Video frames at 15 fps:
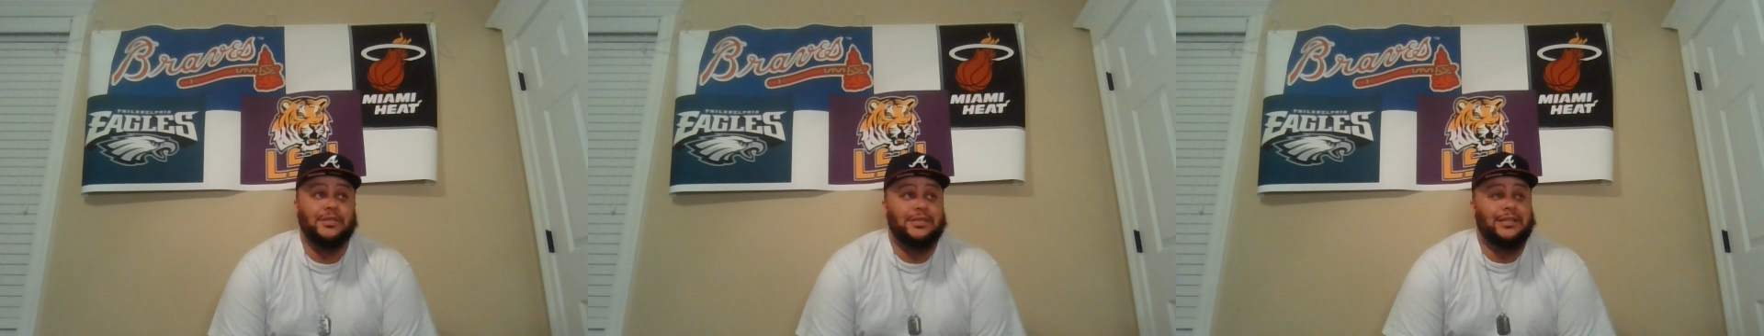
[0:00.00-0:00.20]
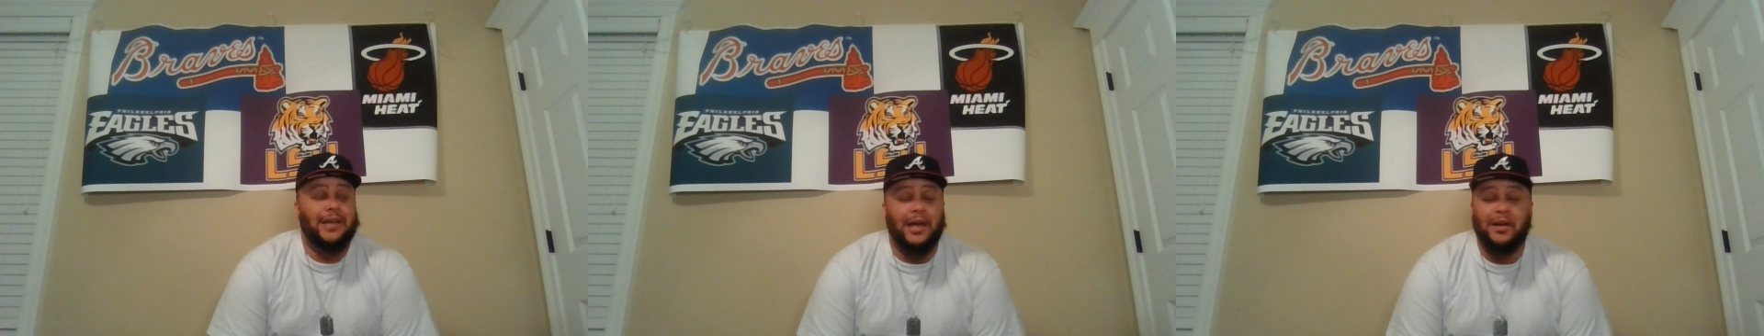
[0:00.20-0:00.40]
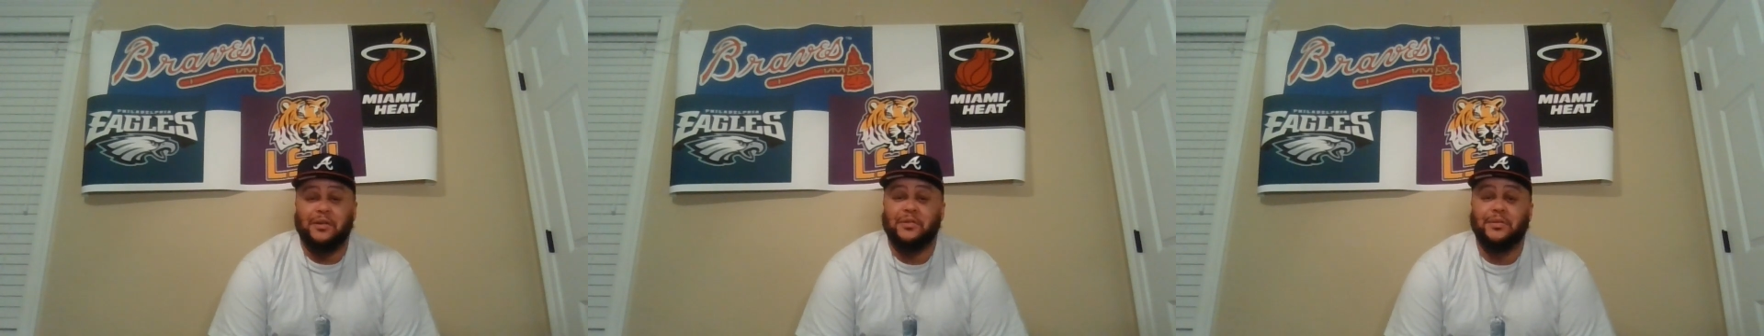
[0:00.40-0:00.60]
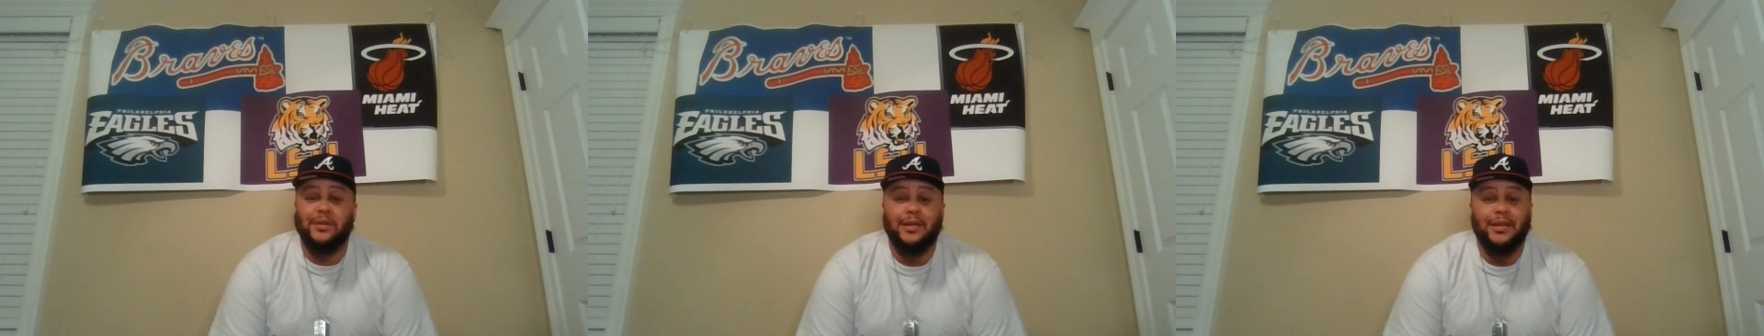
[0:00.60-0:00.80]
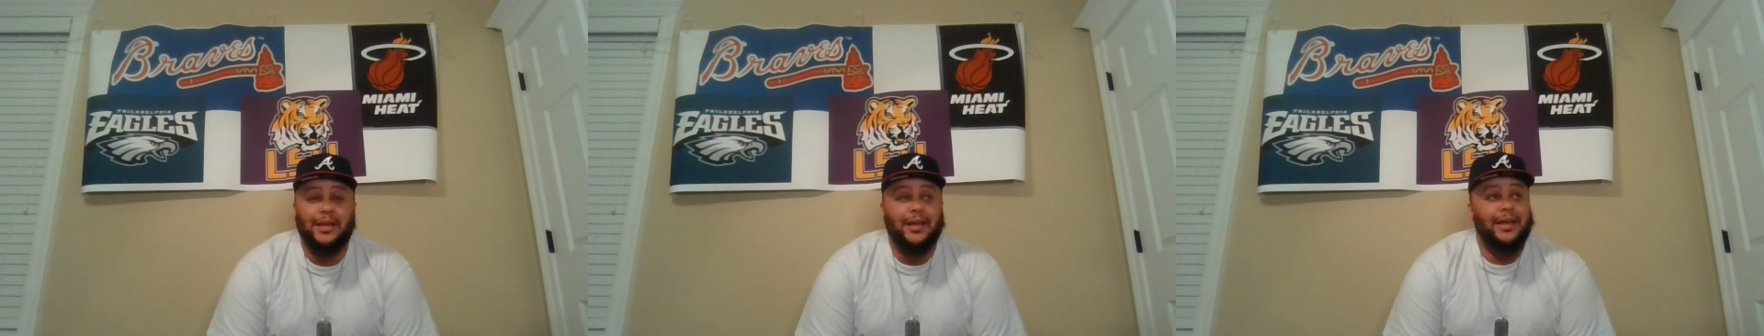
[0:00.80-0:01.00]
was down,
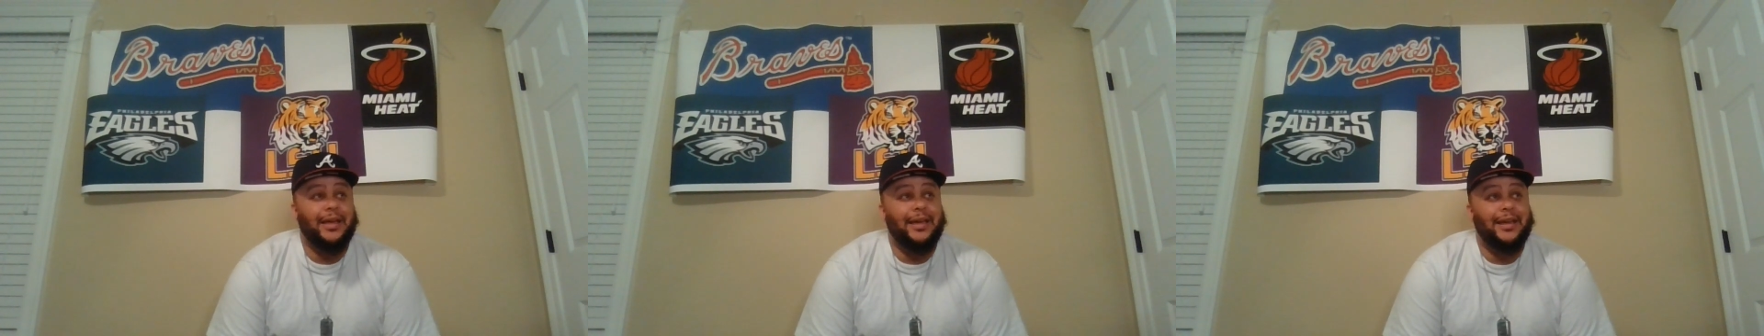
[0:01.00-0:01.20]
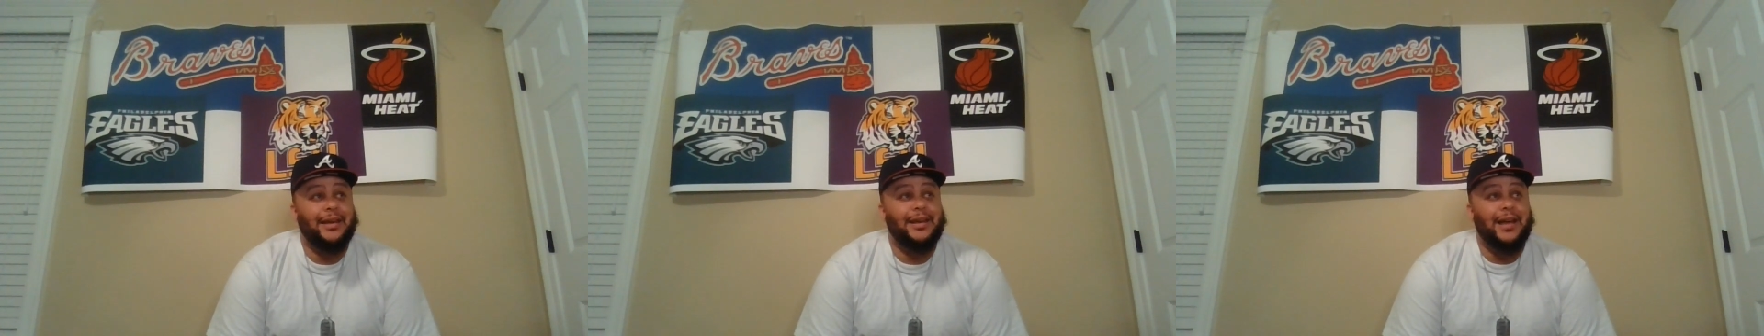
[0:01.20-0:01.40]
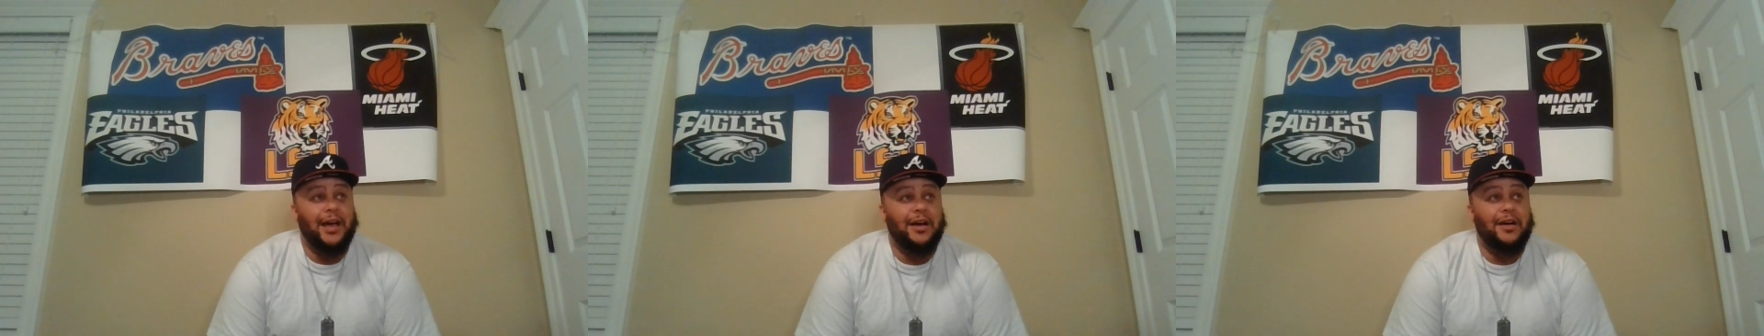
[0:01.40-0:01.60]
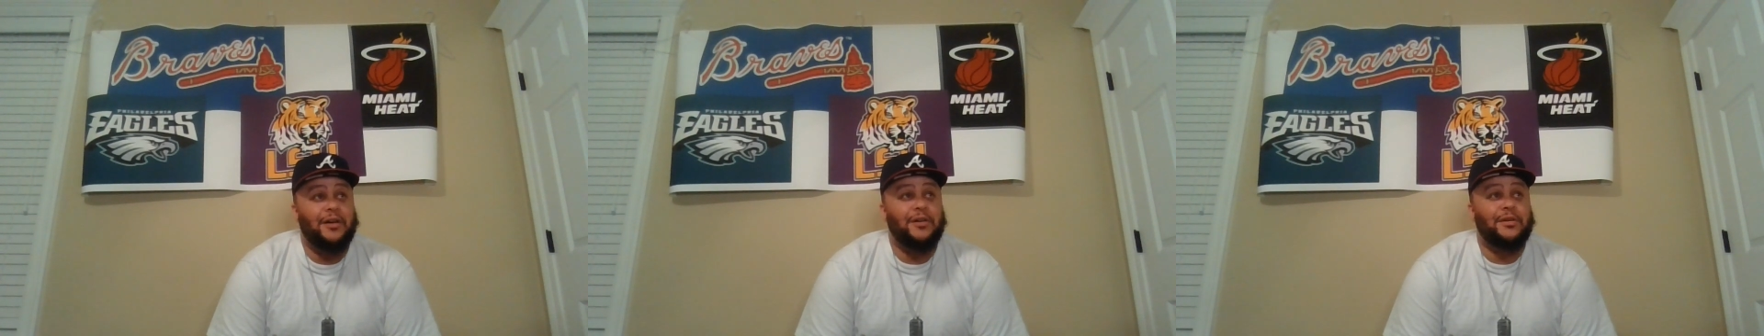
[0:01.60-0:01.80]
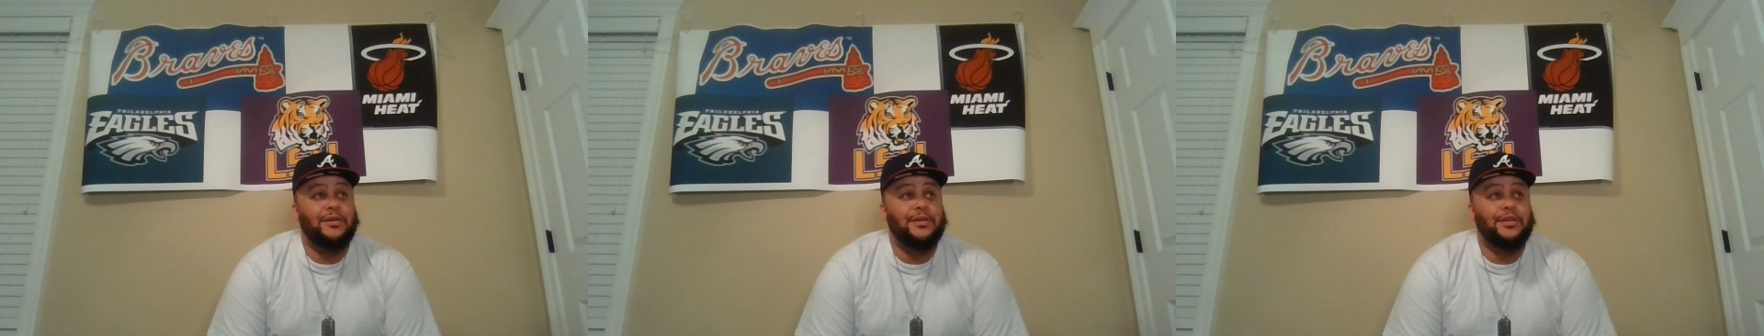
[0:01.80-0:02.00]
and
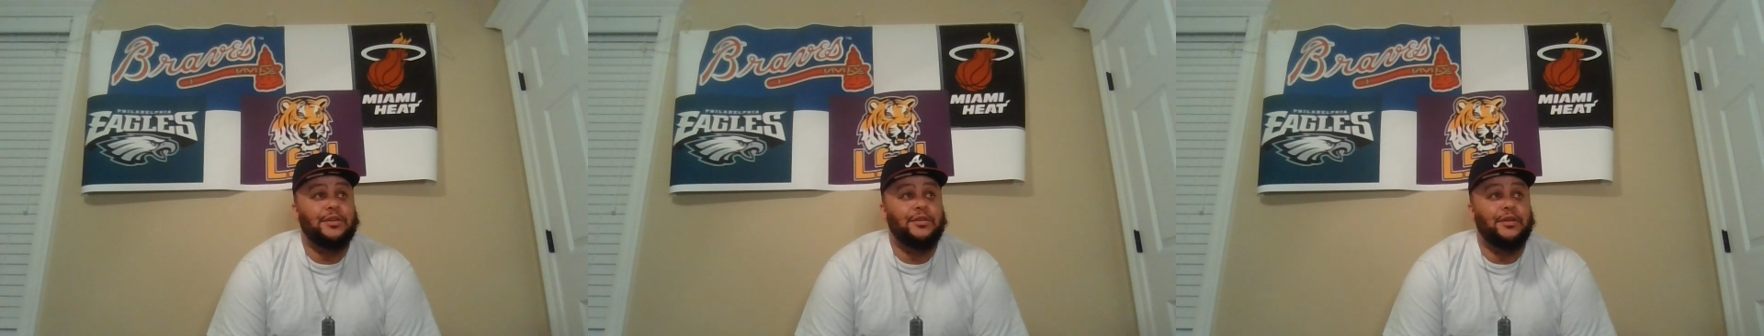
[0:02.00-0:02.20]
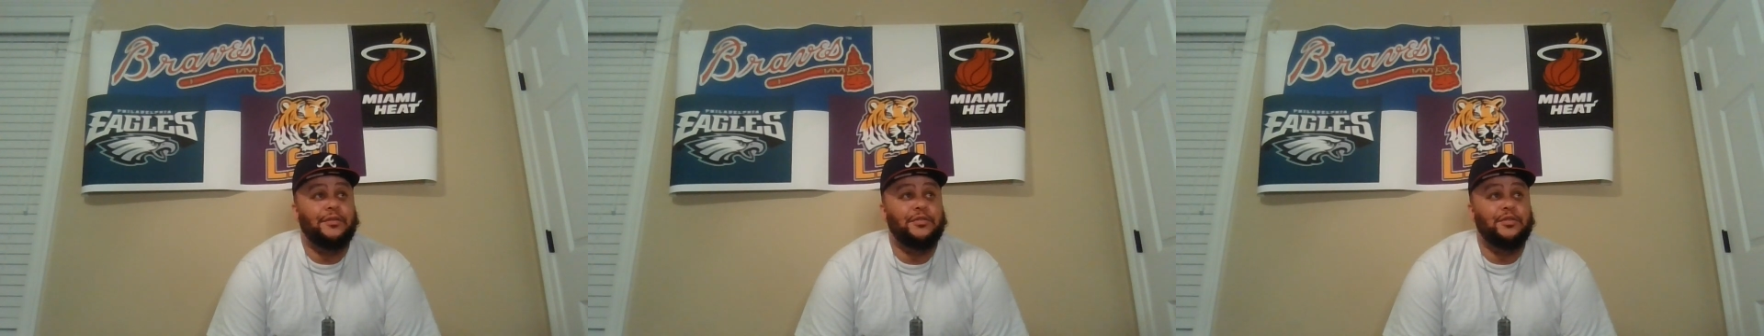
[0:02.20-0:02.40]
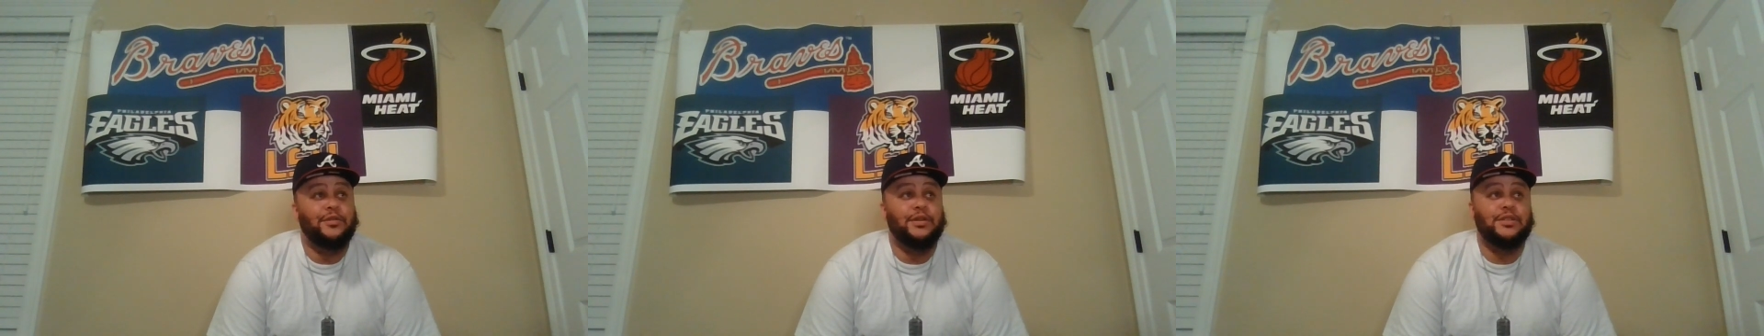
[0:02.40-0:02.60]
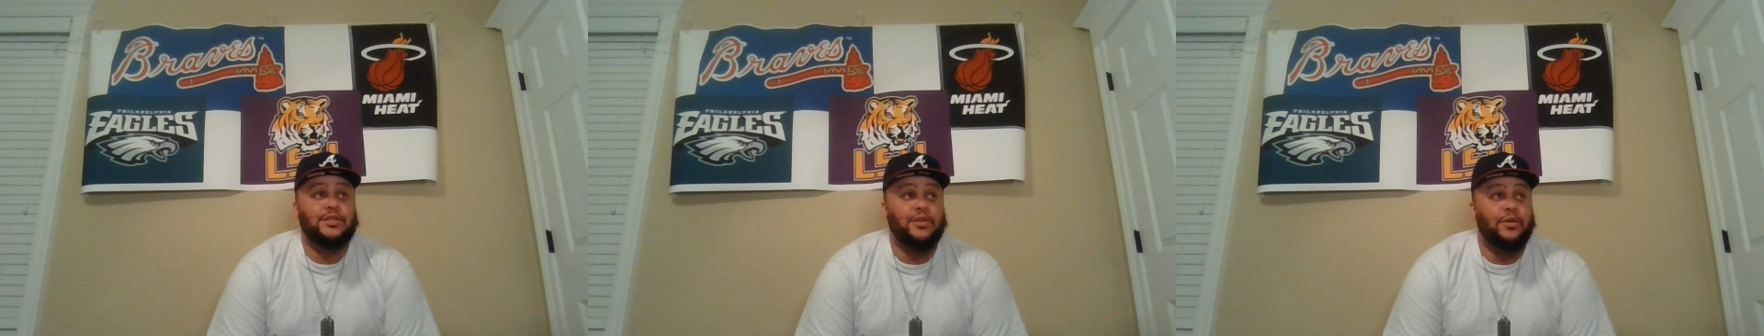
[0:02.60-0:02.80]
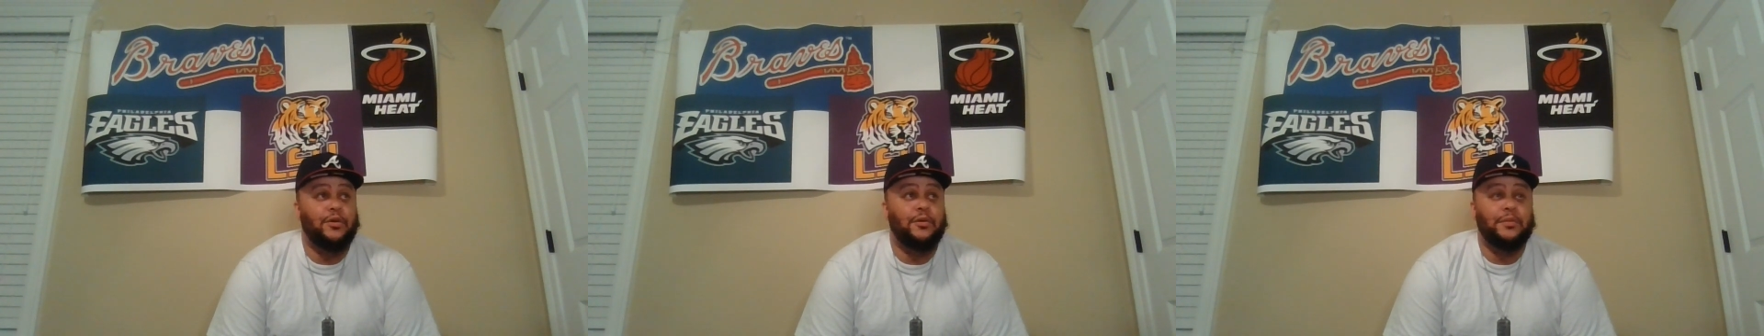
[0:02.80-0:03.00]
now you know if you would have
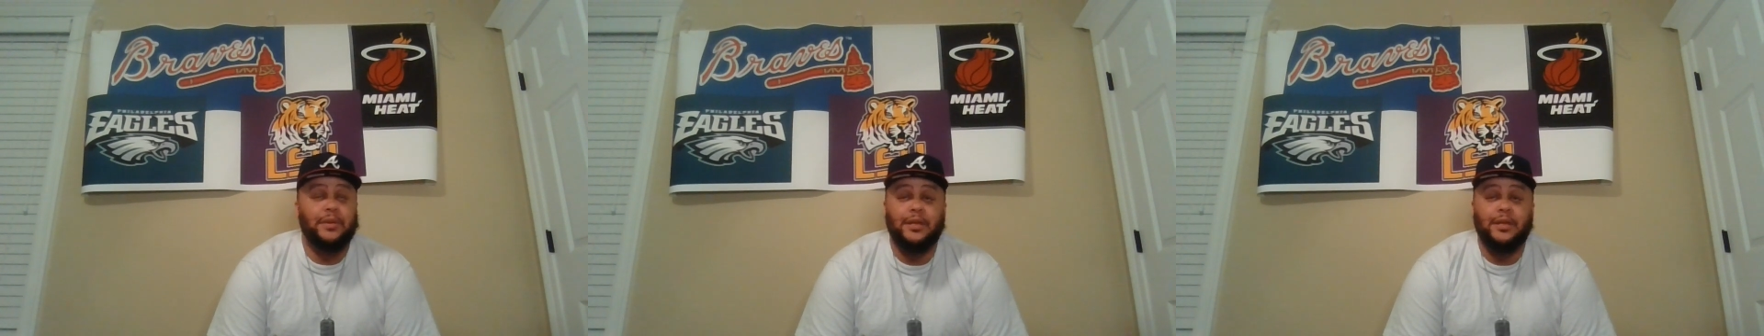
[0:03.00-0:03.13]
told